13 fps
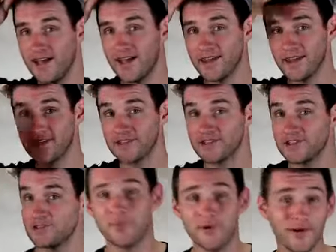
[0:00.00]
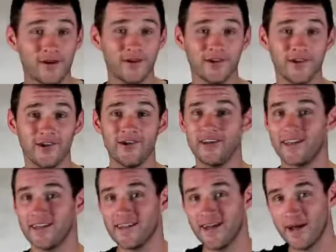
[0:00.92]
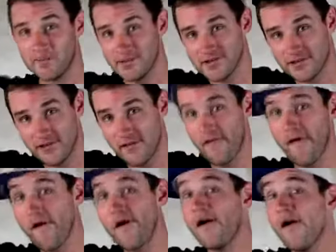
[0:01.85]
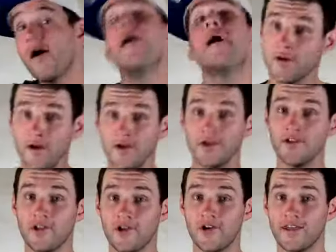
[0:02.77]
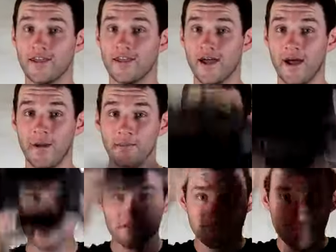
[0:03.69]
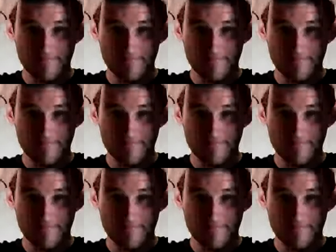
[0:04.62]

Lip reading: And let's put on your learning caps. Put on your learning caps.